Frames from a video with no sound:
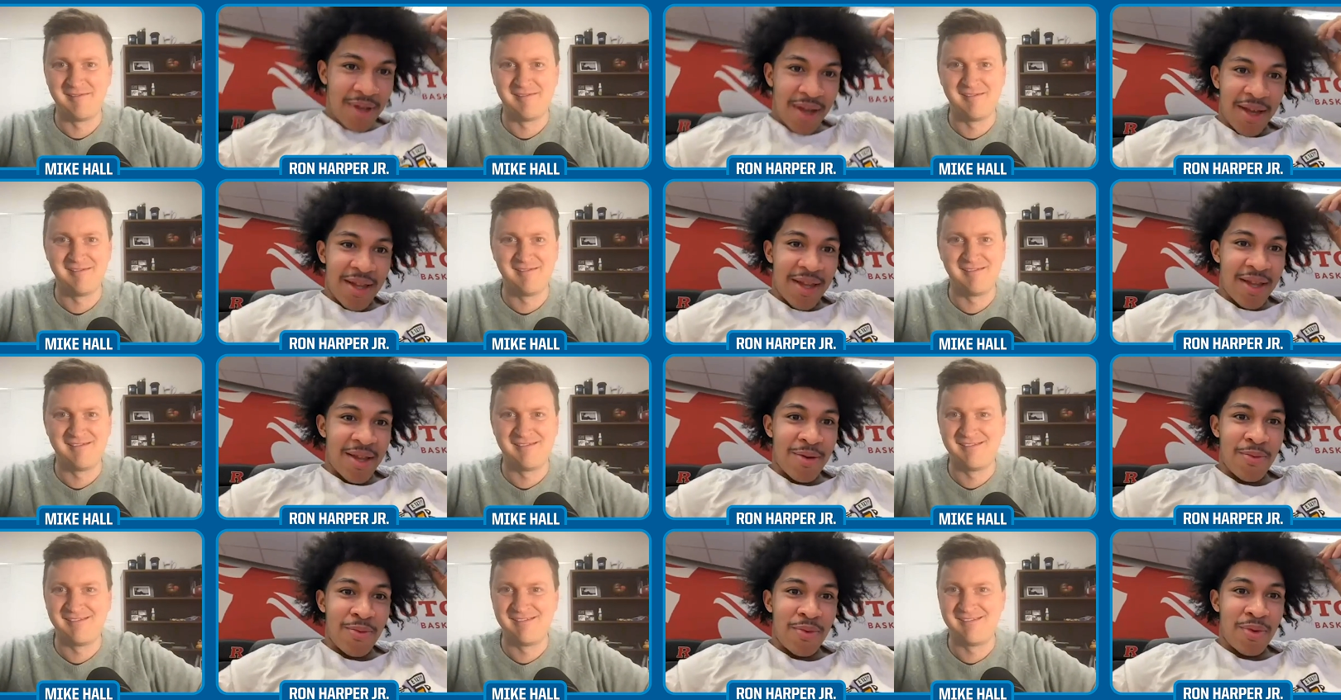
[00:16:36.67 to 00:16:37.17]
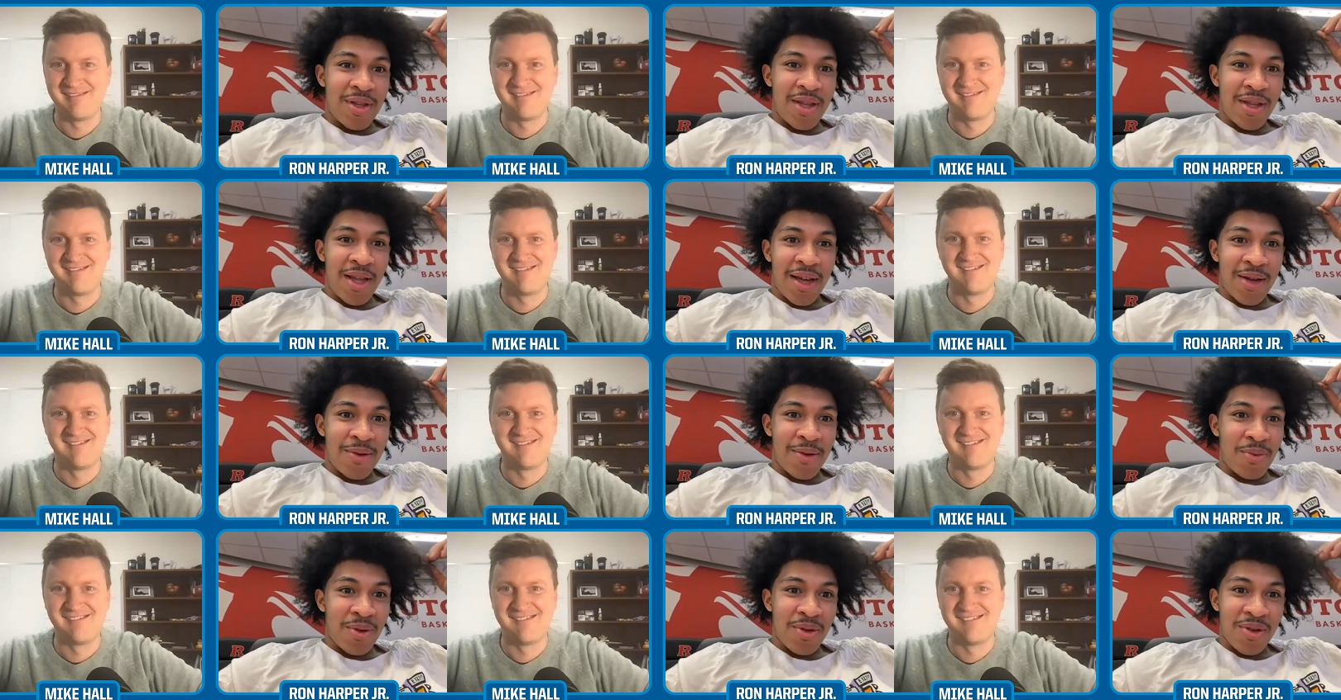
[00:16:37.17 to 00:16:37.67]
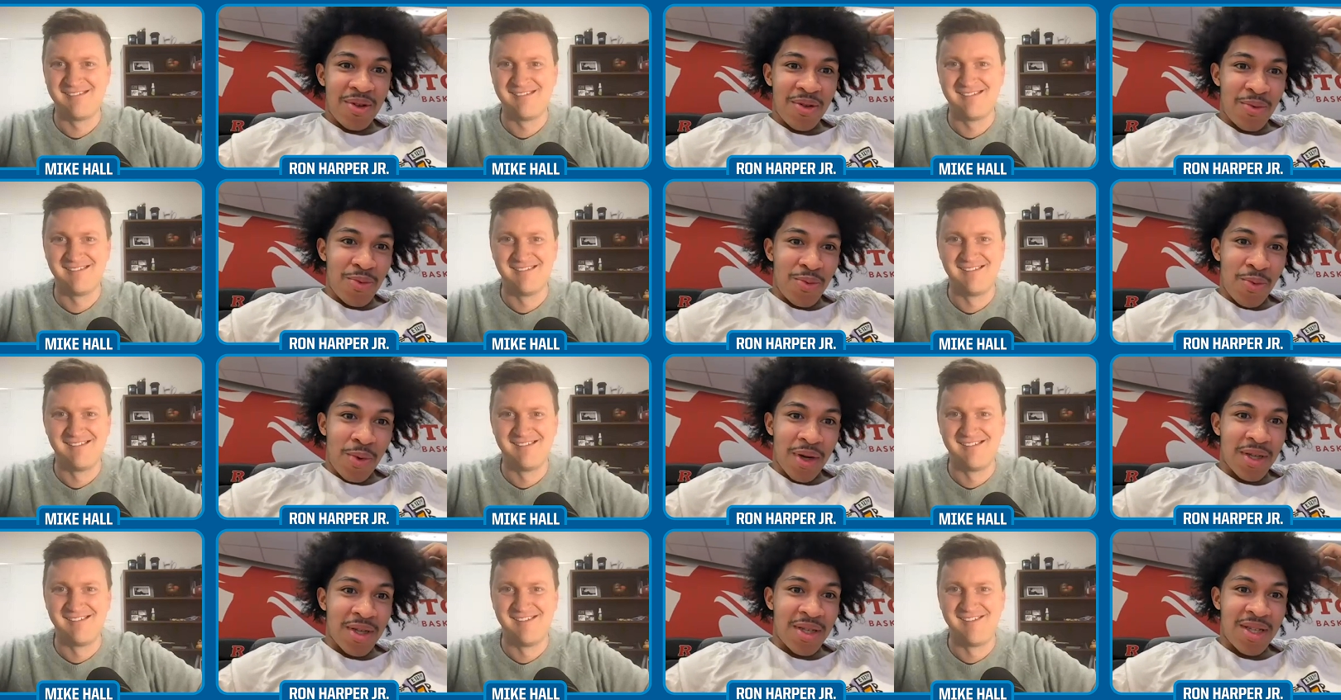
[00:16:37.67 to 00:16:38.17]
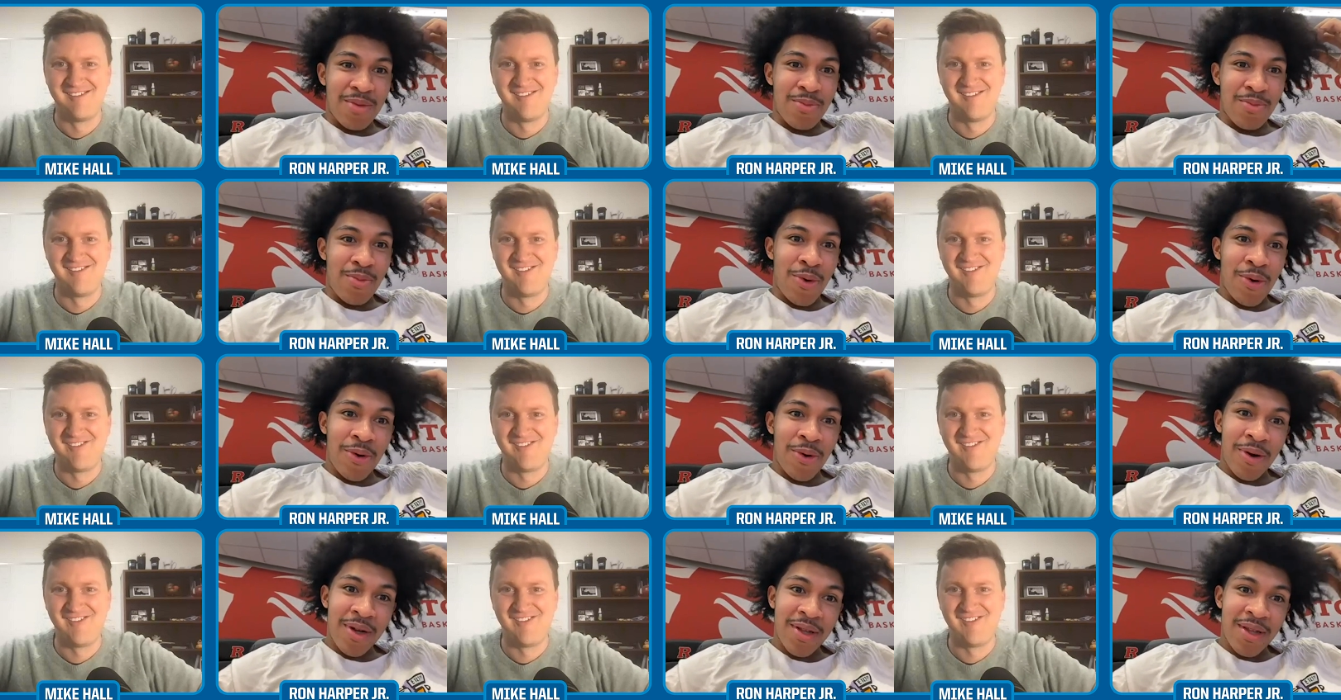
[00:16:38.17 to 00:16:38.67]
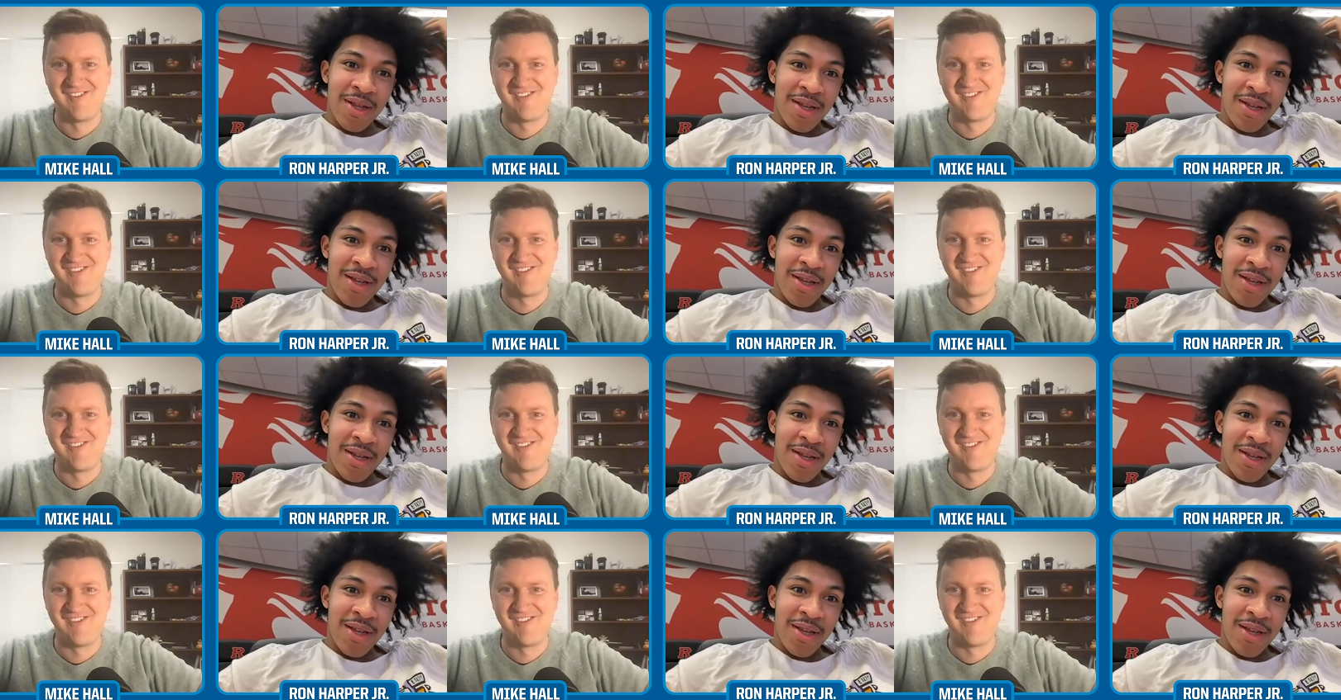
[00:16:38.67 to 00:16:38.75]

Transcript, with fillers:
Speaker 1: and then we like we want to see more,